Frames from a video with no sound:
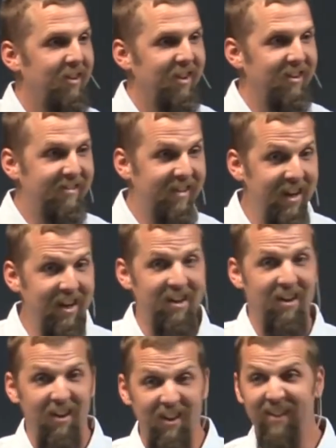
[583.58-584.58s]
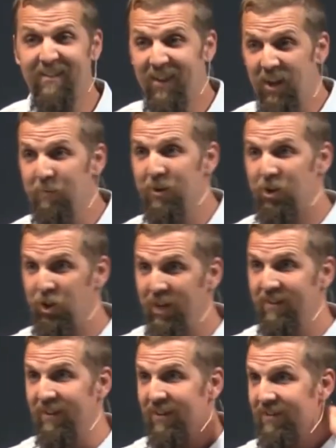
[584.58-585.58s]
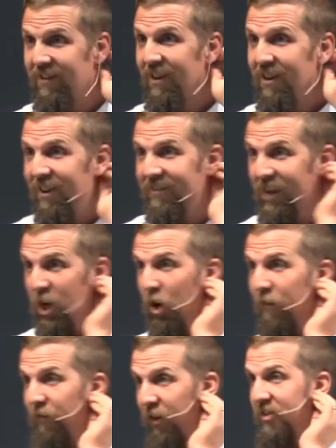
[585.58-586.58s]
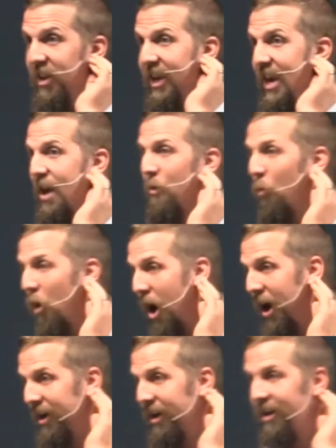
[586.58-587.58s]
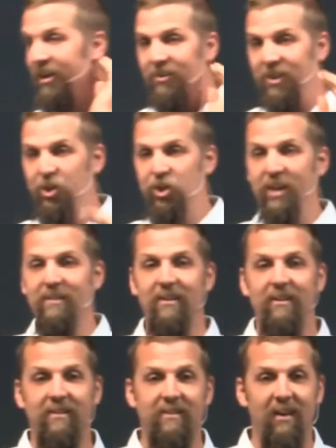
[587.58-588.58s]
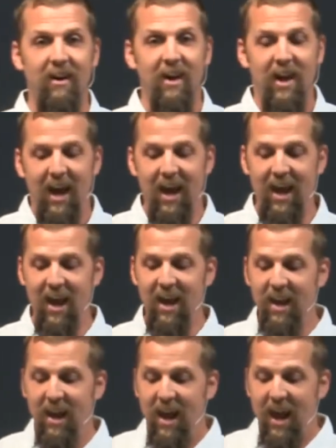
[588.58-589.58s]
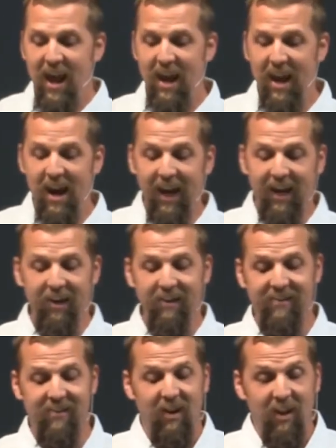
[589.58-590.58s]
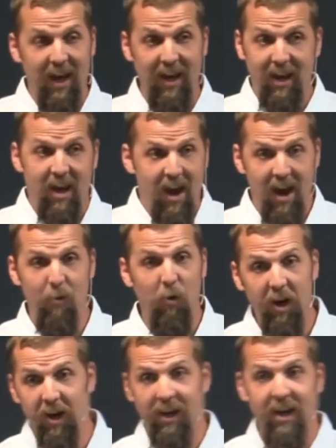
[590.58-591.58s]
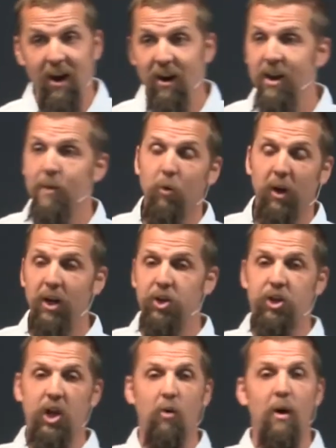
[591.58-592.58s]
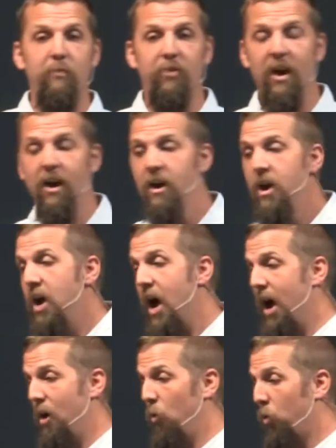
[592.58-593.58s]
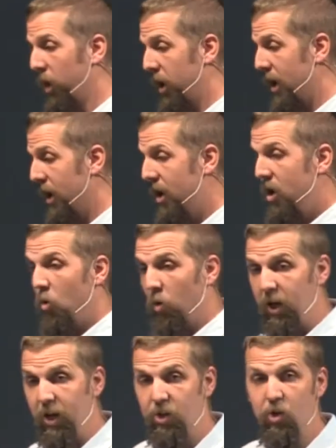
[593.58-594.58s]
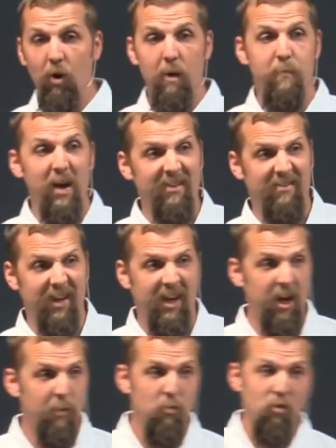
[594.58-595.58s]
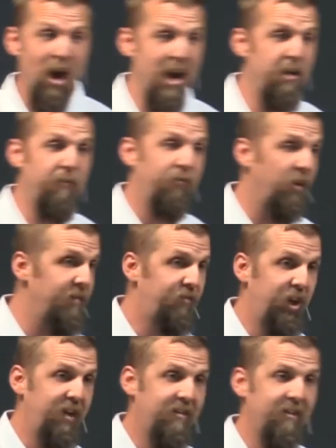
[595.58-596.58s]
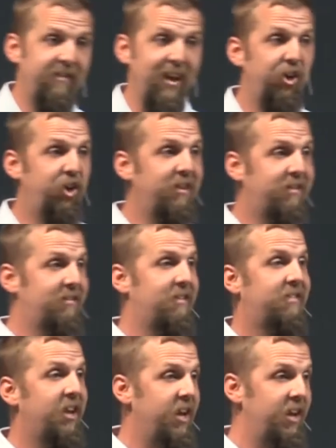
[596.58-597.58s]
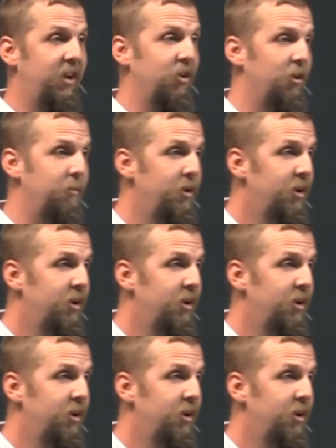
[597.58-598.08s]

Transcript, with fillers: Let's get, let's get him to Jesus. Let's get our friend that can't walk to Jesus. And, and, and, I can just like, hey, we're going to carry him. We're going to show up there. Uh, we're going we're gonna do our best to get him right in front of Jesus, and Jesus is going to heal him.